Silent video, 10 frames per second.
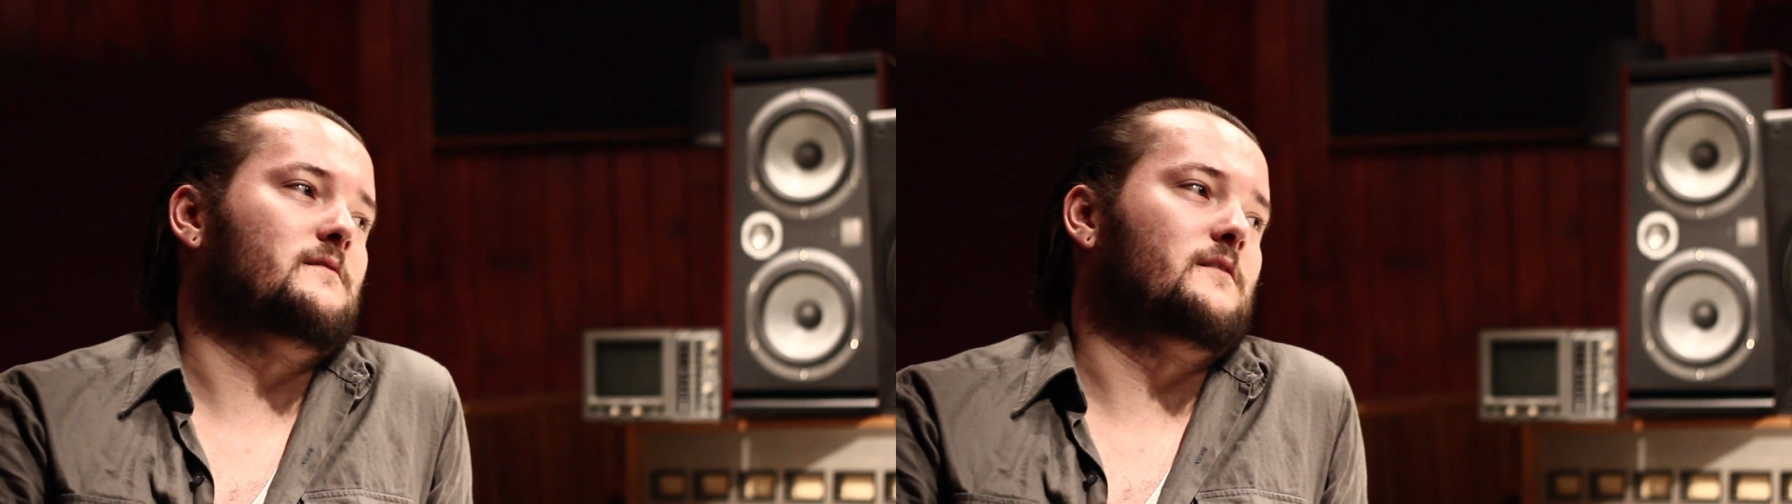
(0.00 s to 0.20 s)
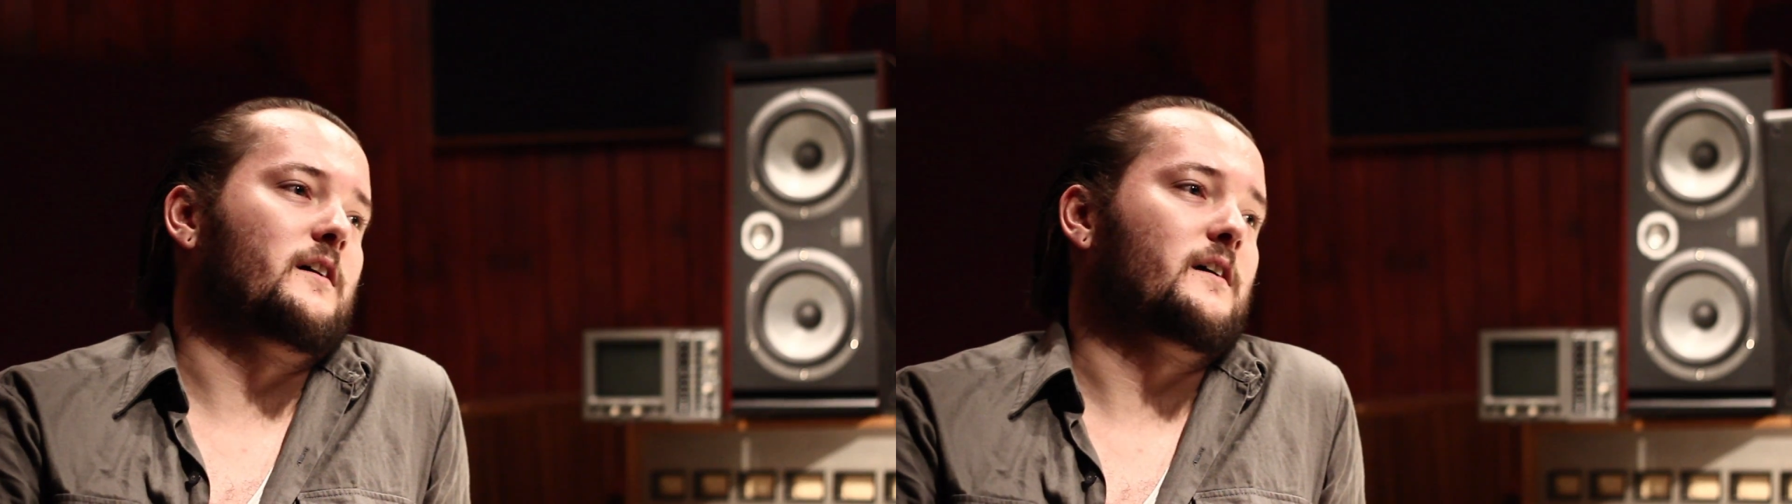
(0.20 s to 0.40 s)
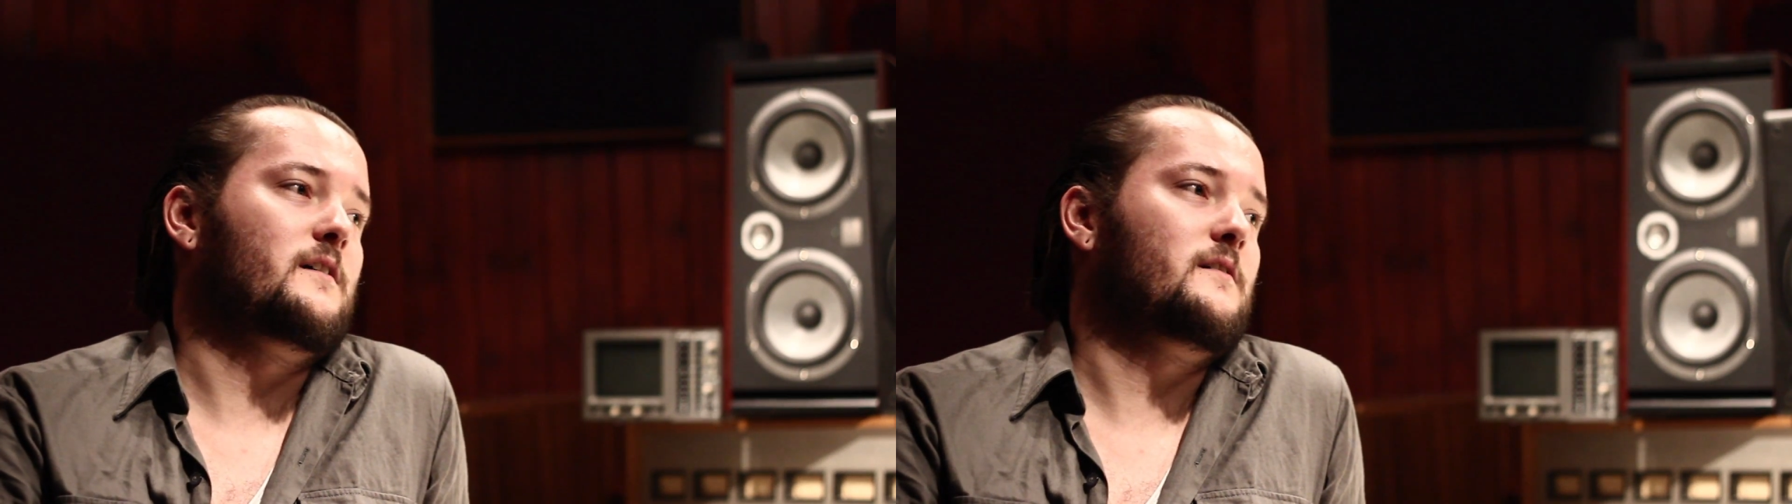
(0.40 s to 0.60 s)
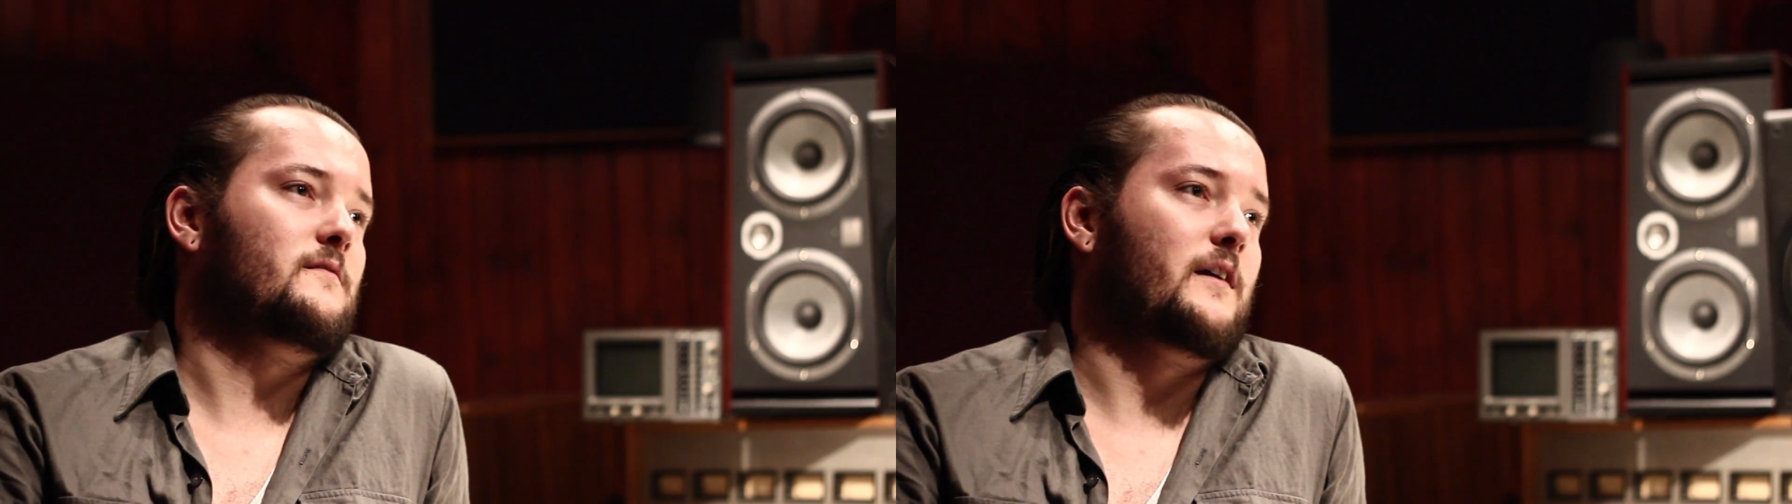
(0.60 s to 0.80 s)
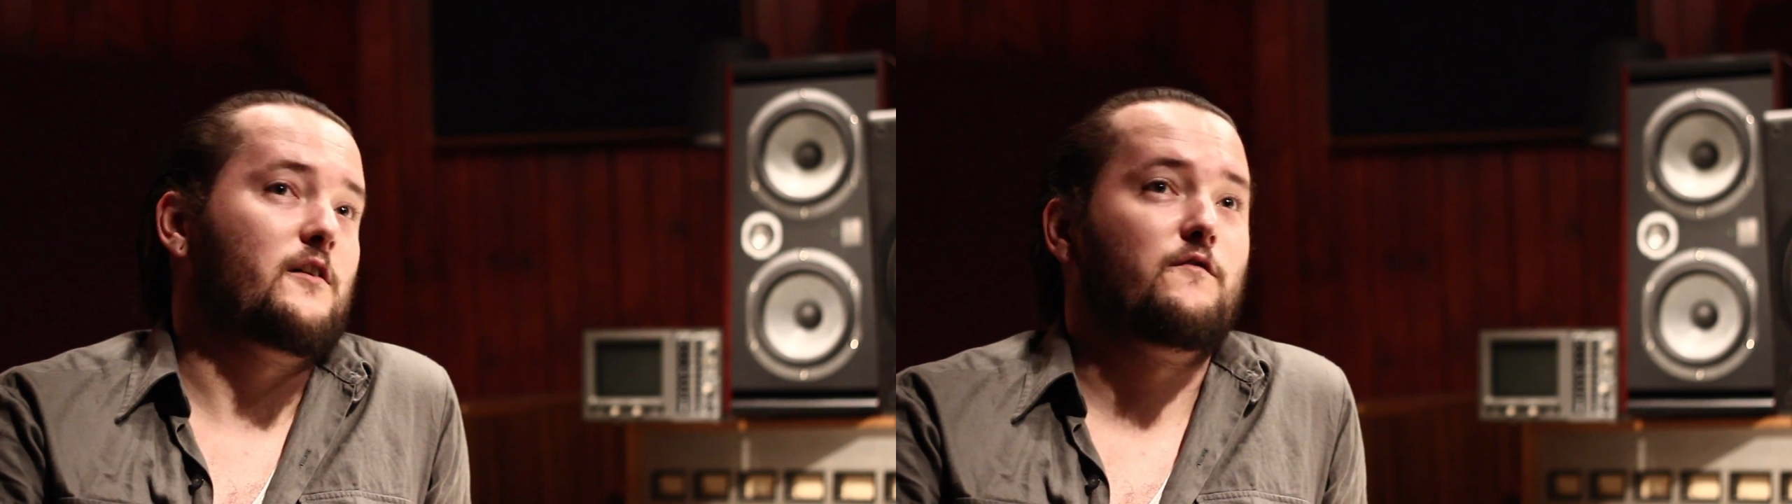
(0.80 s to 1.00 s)
like
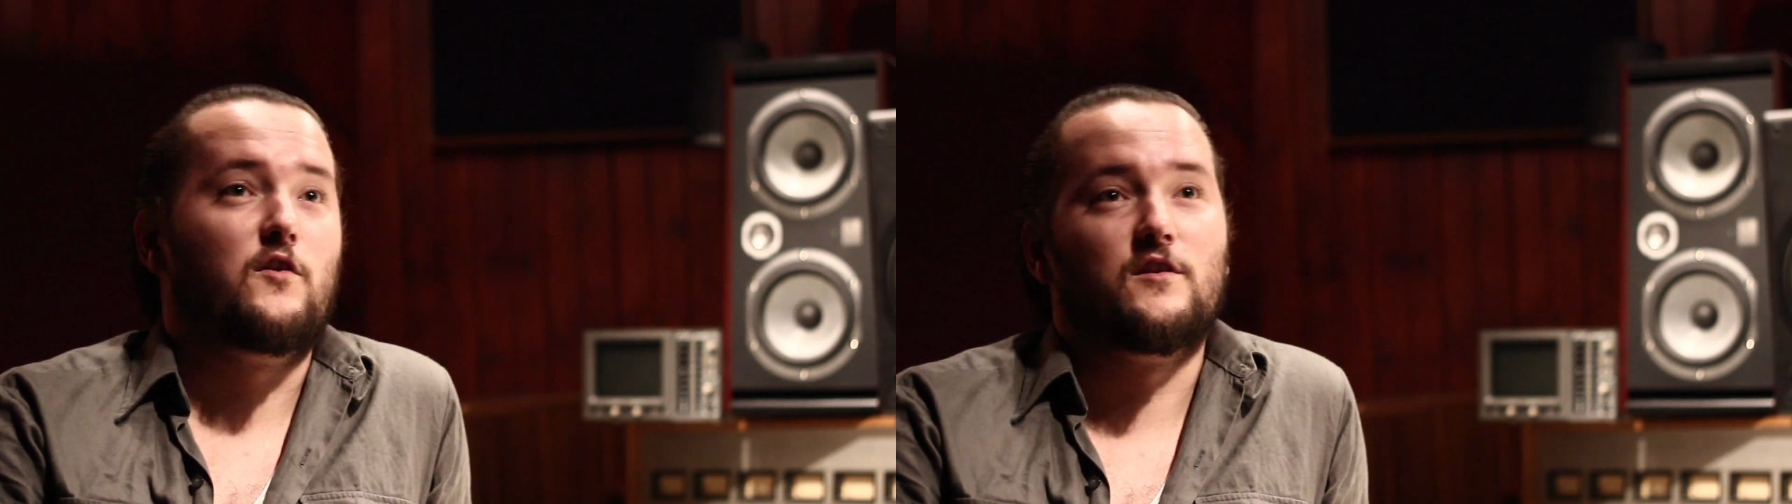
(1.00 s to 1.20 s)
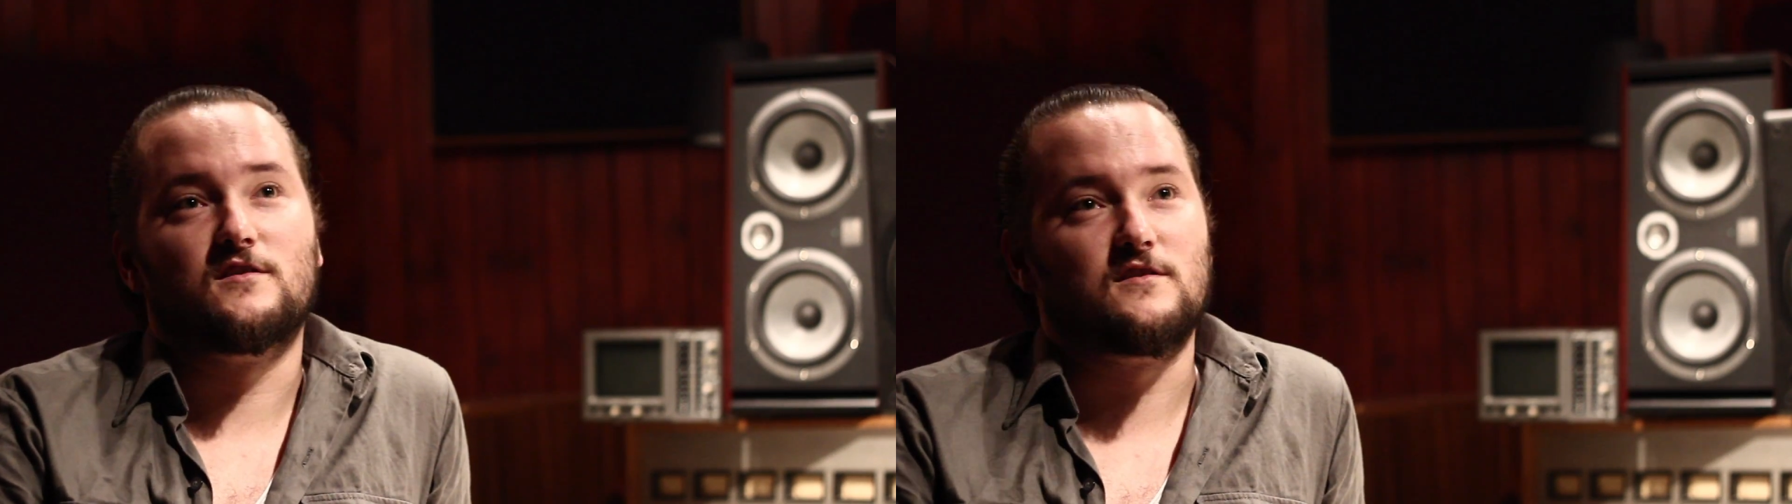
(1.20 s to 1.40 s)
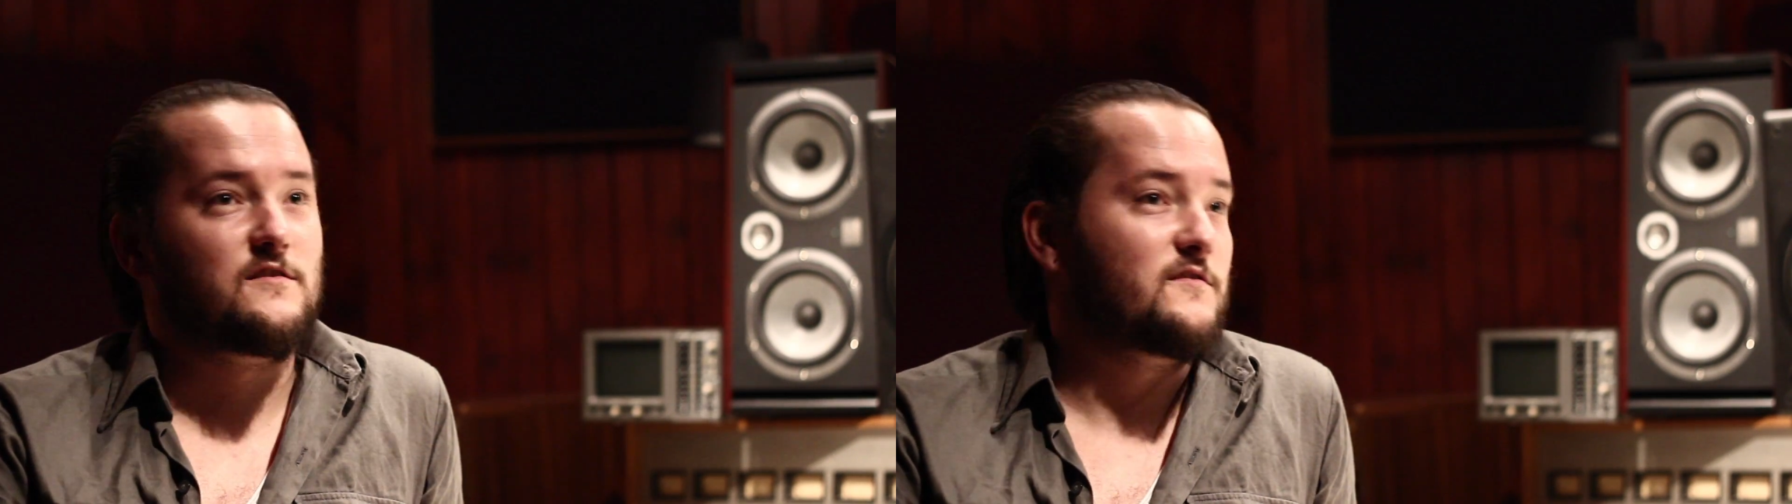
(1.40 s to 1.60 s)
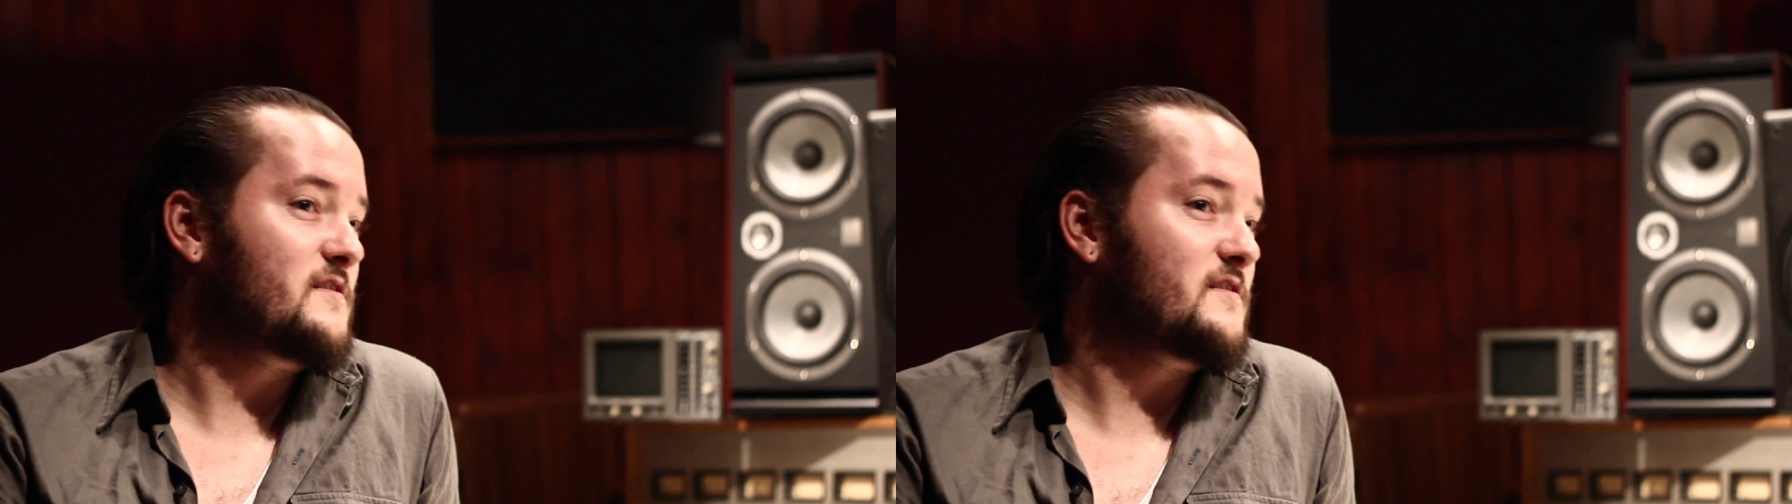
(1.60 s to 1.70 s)
our converters and